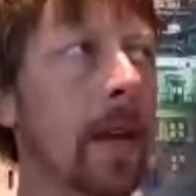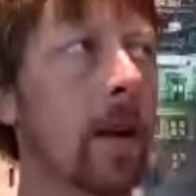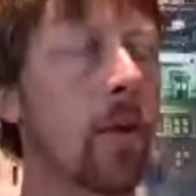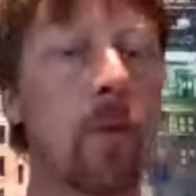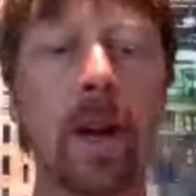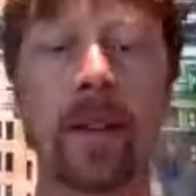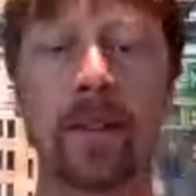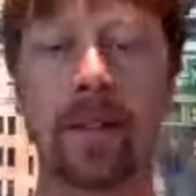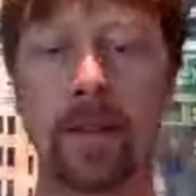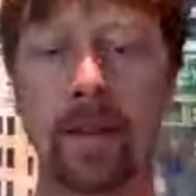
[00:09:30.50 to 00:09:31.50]

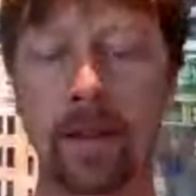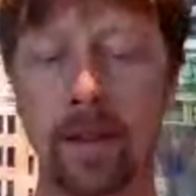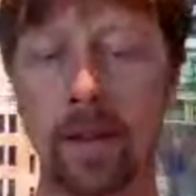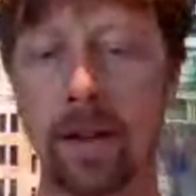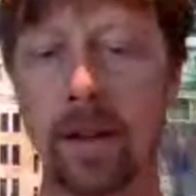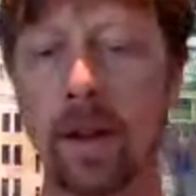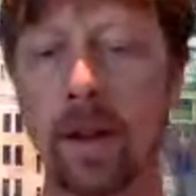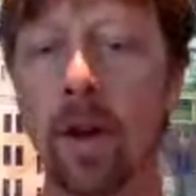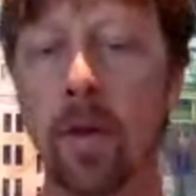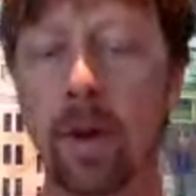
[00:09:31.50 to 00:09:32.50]
risks, and not
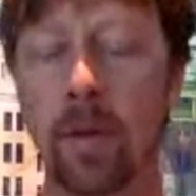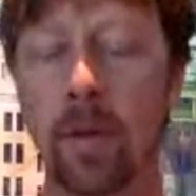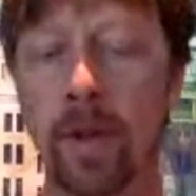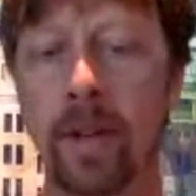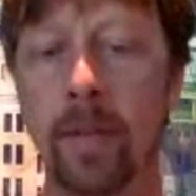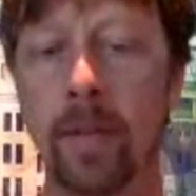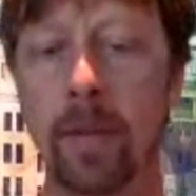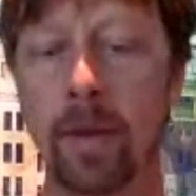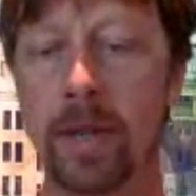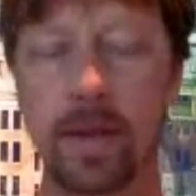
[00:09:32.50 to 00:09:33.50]
only risk that
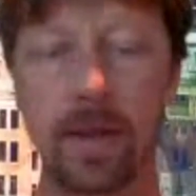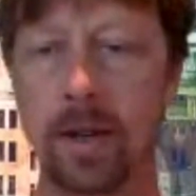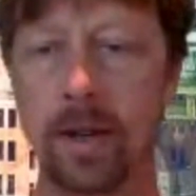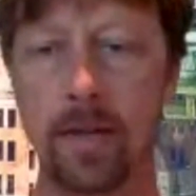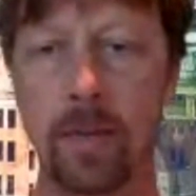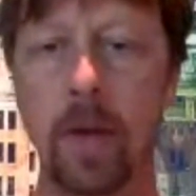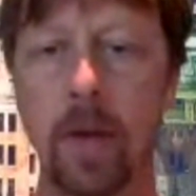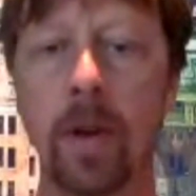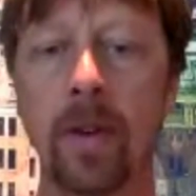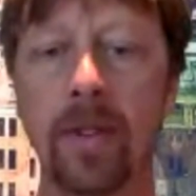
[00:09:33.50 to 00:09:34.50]
people just don't
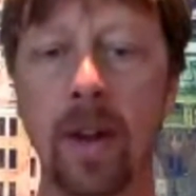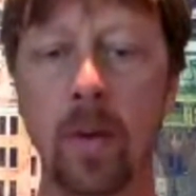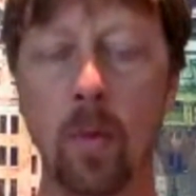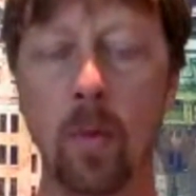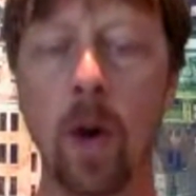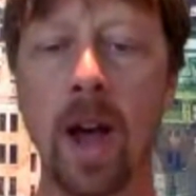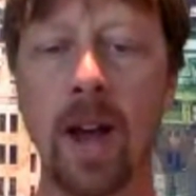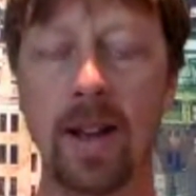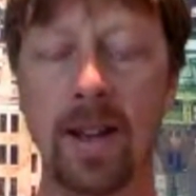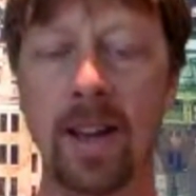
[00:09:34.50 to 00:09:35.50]
understand
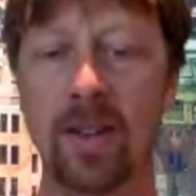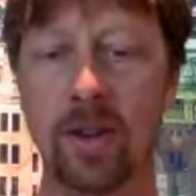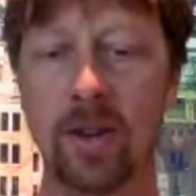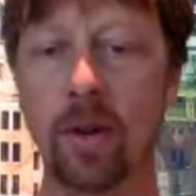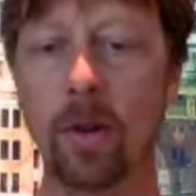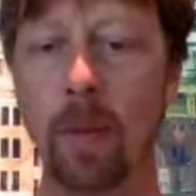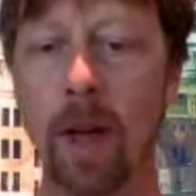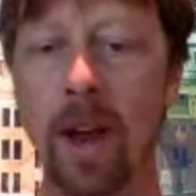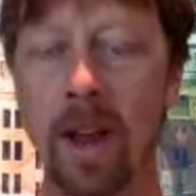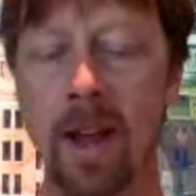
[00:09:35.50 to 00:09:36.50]
why they should
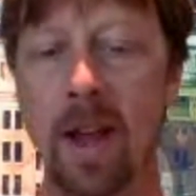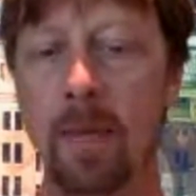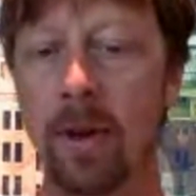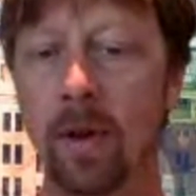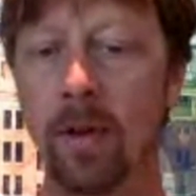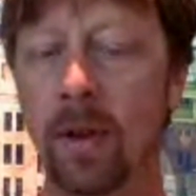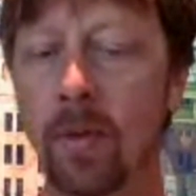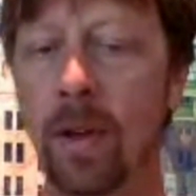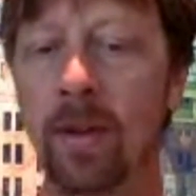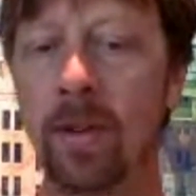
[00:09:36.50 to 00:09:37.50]
comply, but also the
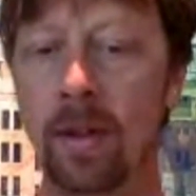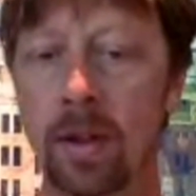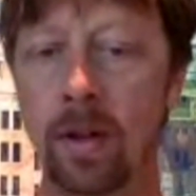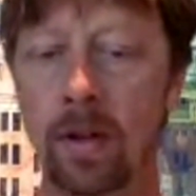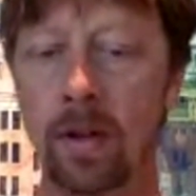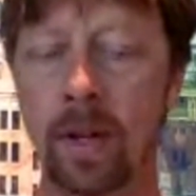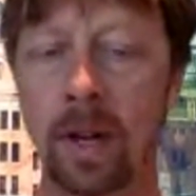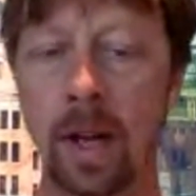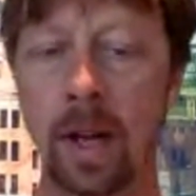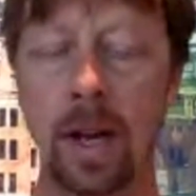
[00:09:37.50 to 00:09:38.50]
risk to
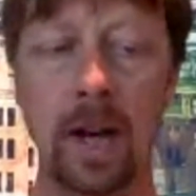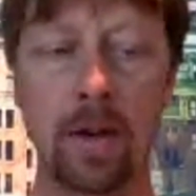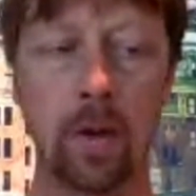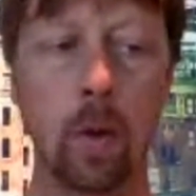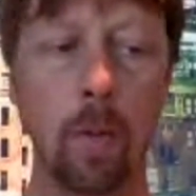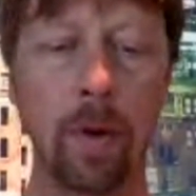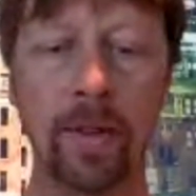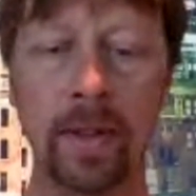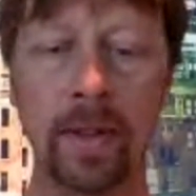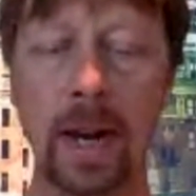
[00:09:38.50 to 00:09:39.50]
the actual corporate
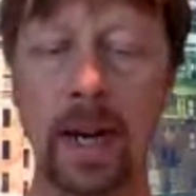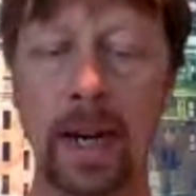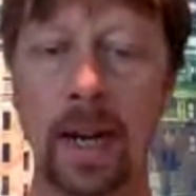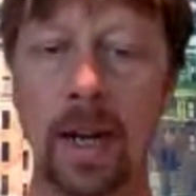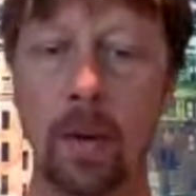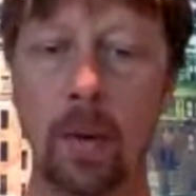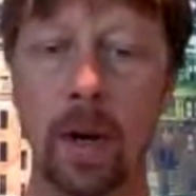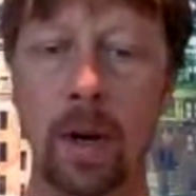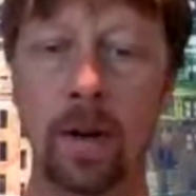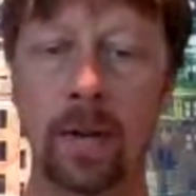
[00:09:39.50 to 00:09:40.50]
setting.
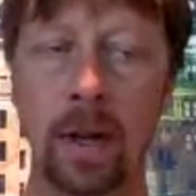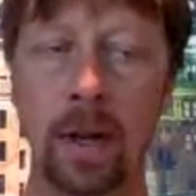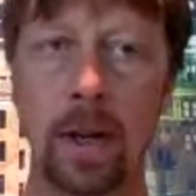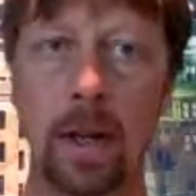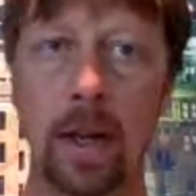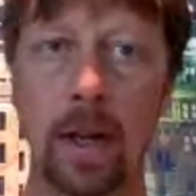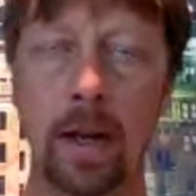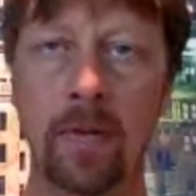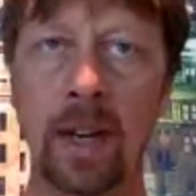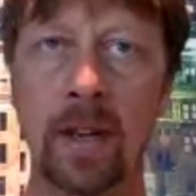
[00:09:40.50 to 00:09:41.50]
Whereas
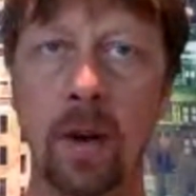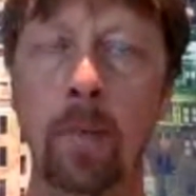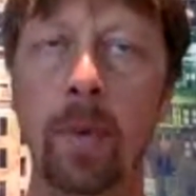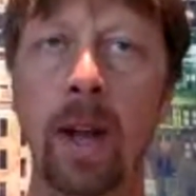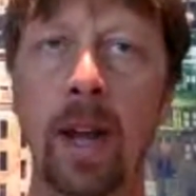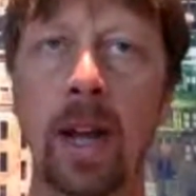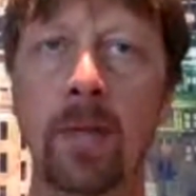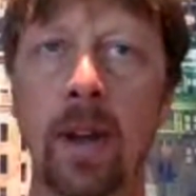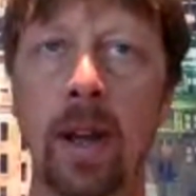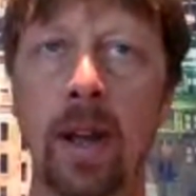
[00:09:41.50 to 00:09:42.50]
if they don't
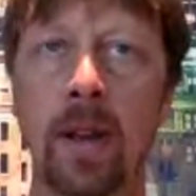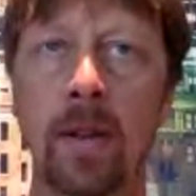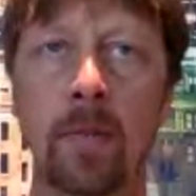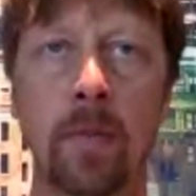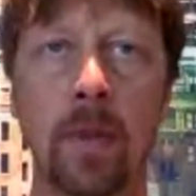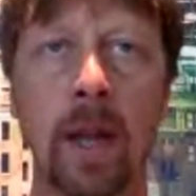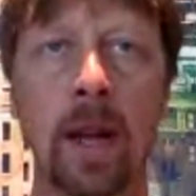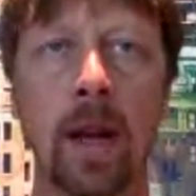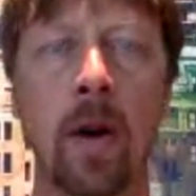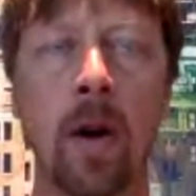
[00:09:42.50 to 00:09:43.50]
behave and they
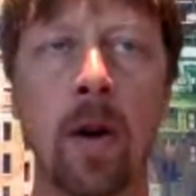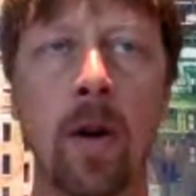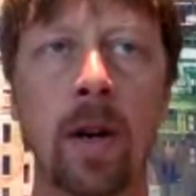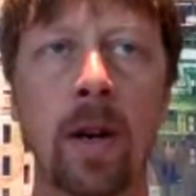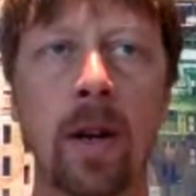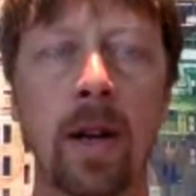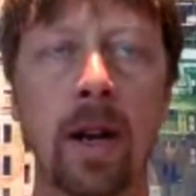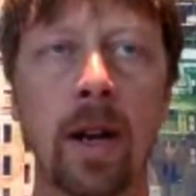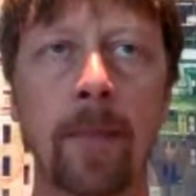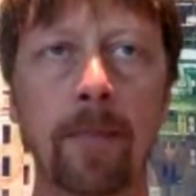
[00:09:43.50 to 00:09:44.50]
are in
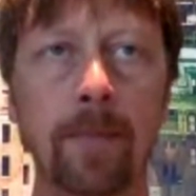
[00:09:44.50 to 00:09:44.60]
a